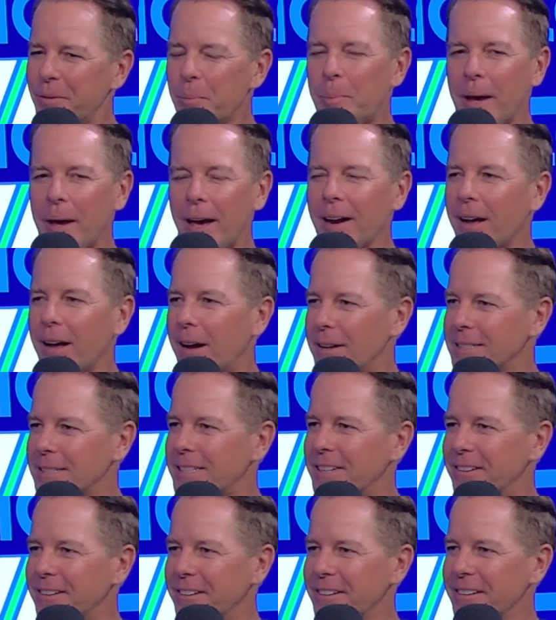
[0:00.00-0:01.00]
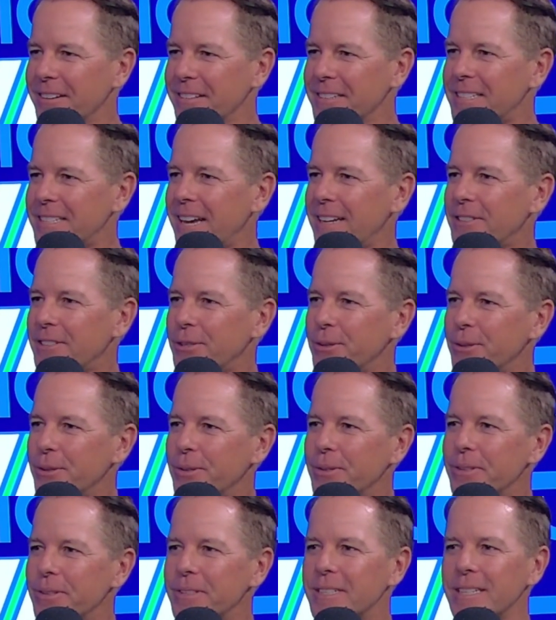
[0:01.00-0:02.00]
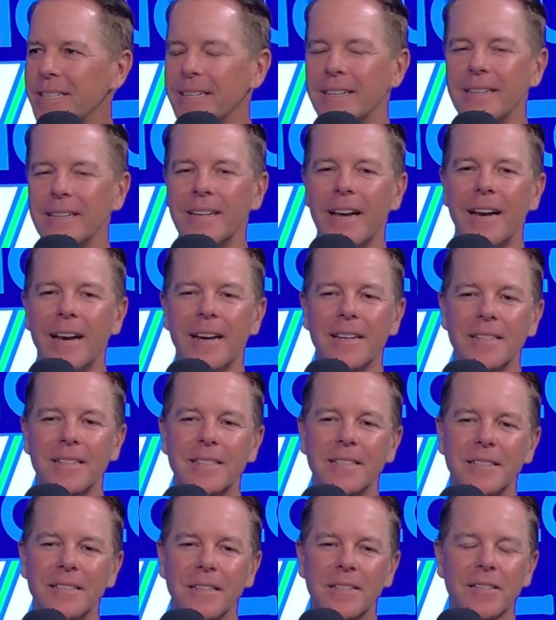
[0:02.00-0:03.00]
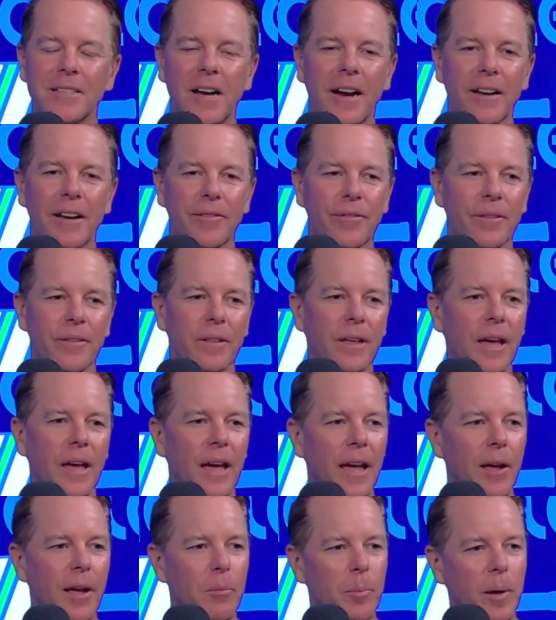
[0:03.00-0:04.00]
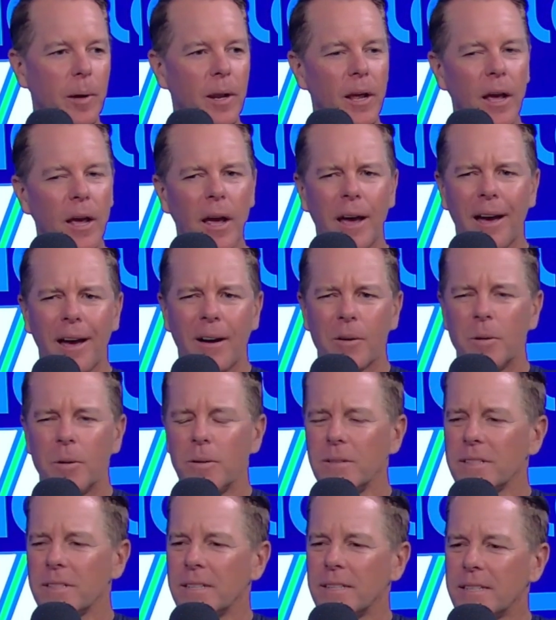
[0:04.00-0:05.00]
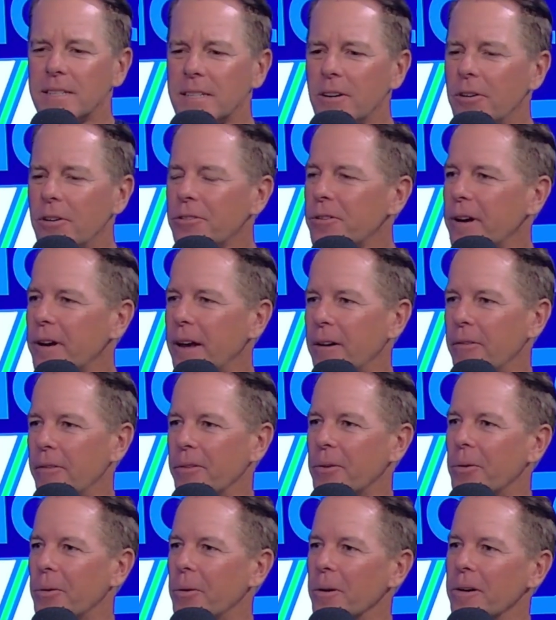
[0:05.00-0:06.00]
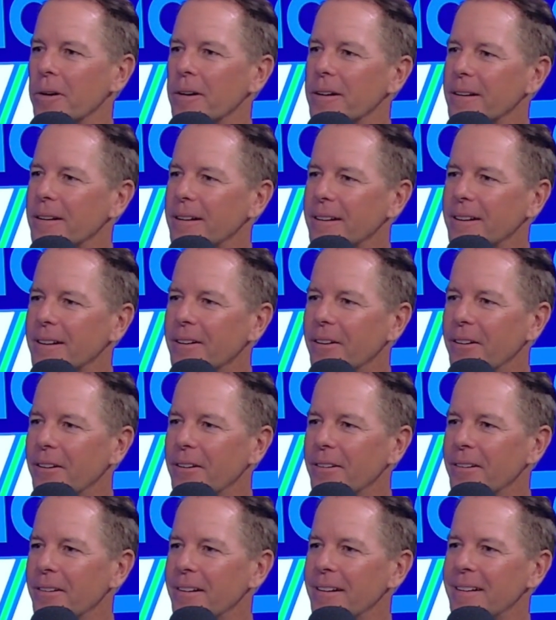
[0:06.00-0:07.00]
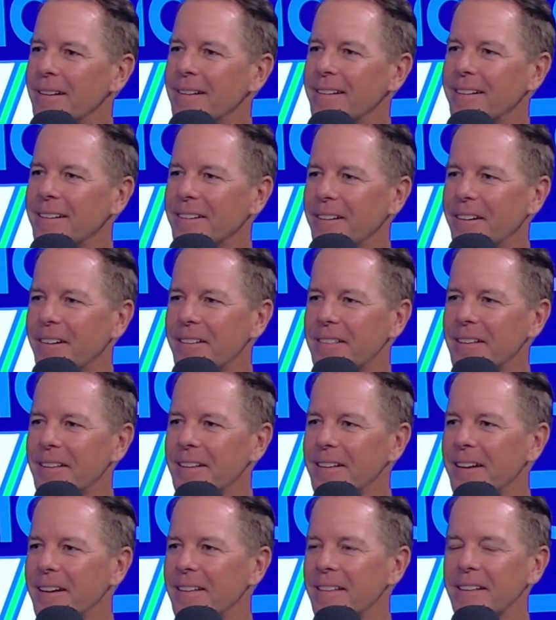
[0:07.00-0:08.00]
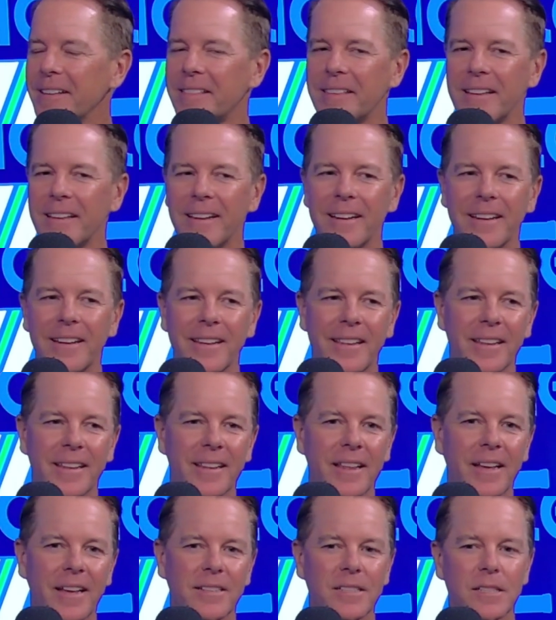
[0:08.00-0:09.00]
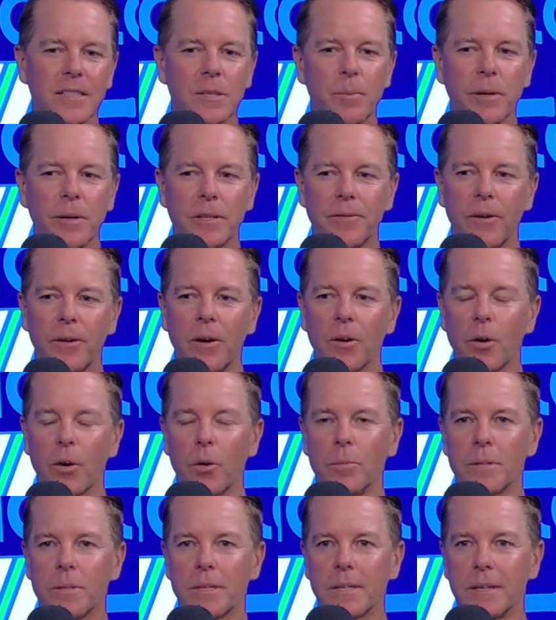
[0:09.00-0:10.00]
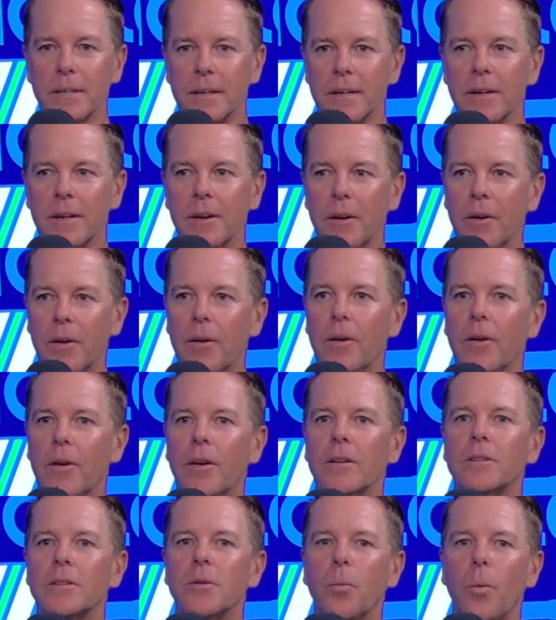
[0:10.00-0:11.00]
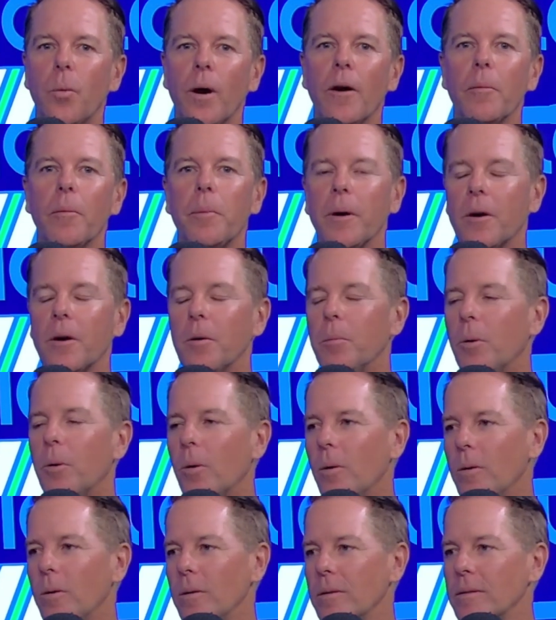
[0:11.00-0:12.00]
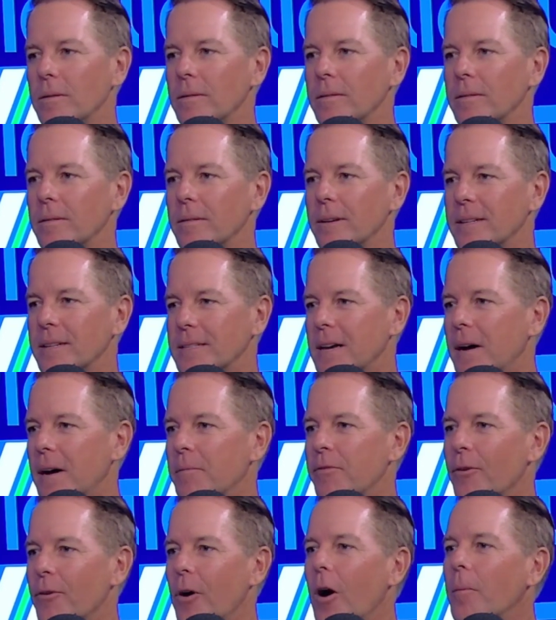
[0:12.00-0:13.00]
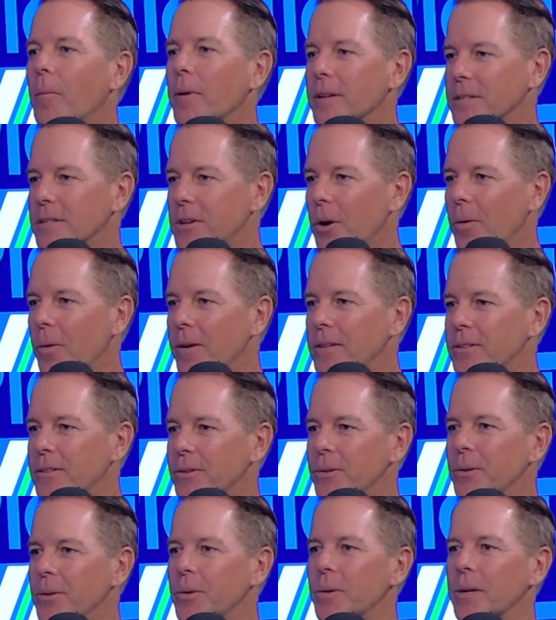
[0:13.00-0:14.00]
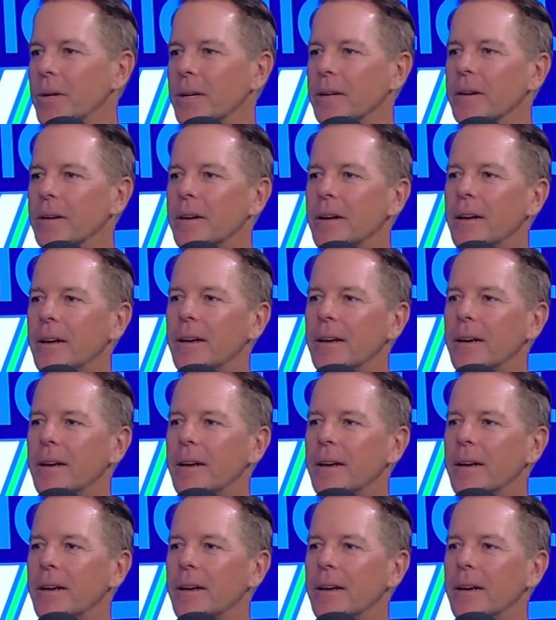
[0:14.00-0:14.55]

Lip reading: Bit of a badass, Got the tattoos and he's exciting for the game. But how cool is it to see Andre out on the court? I think that just speaks volumes to where pickleball has come from and is going to, and